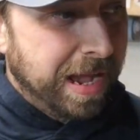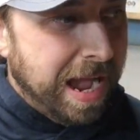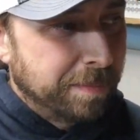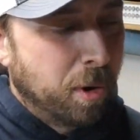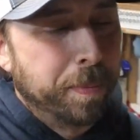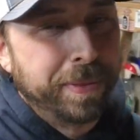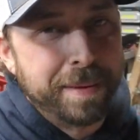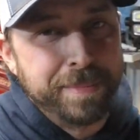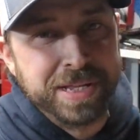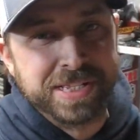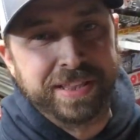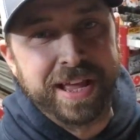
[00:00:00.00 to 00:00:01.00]
I'm hoping that
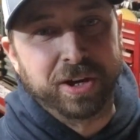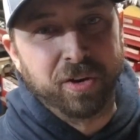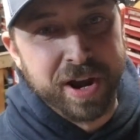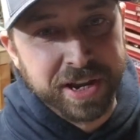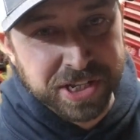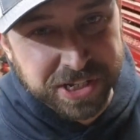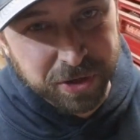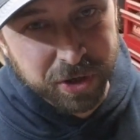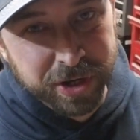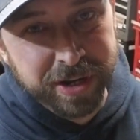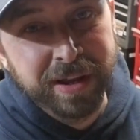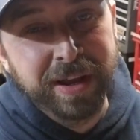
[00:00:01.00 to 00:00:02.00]
means that crank is still
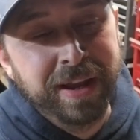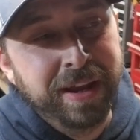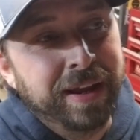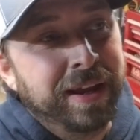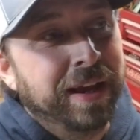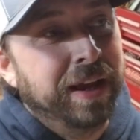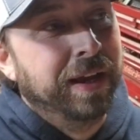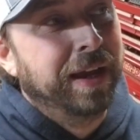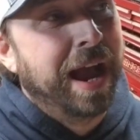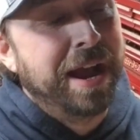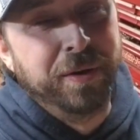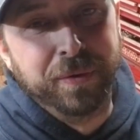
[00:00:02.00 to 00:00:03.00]
good.
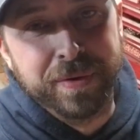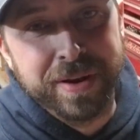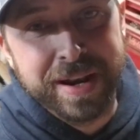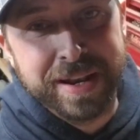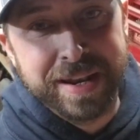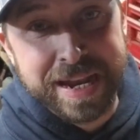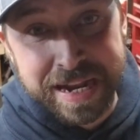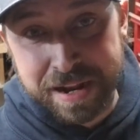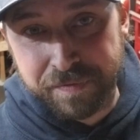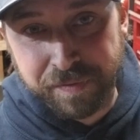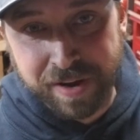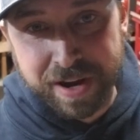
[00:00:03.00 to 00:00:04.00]
I don't need
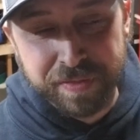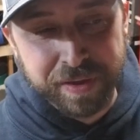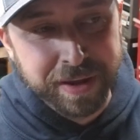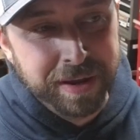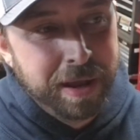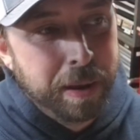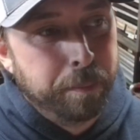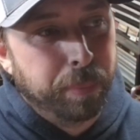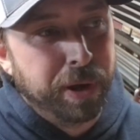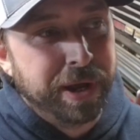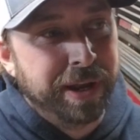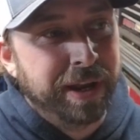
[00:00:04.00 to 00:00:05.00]
it for anything,
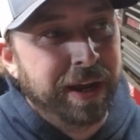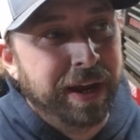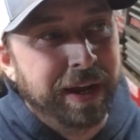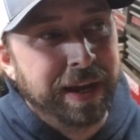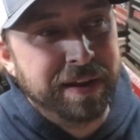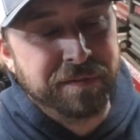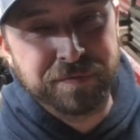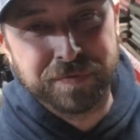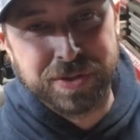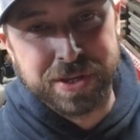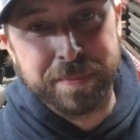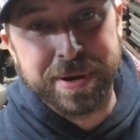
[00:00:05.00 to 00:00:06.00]
but if
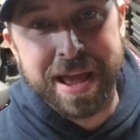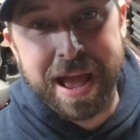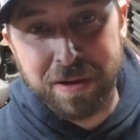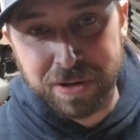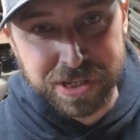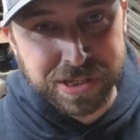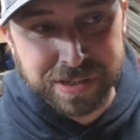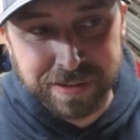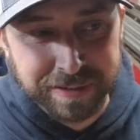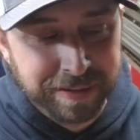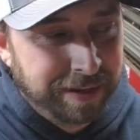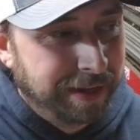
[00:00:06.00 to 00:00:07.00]
somebody else,
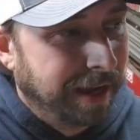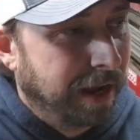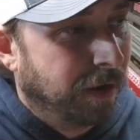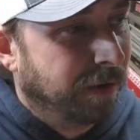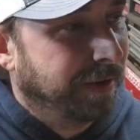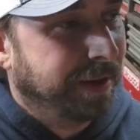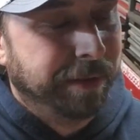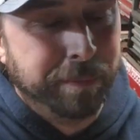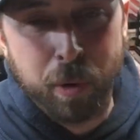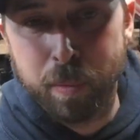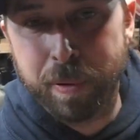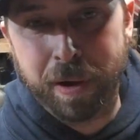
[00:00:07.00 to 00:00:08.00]
in the
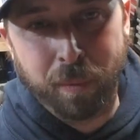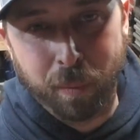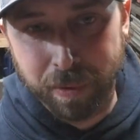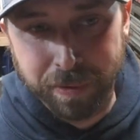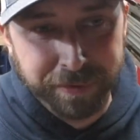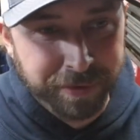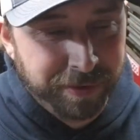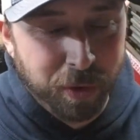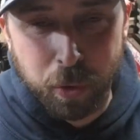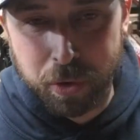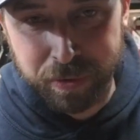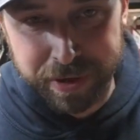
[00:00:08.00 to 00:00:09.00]
Mopar world or
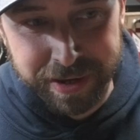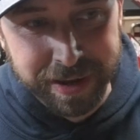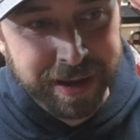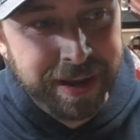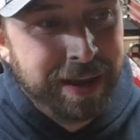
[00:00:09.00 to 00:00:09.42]
locally,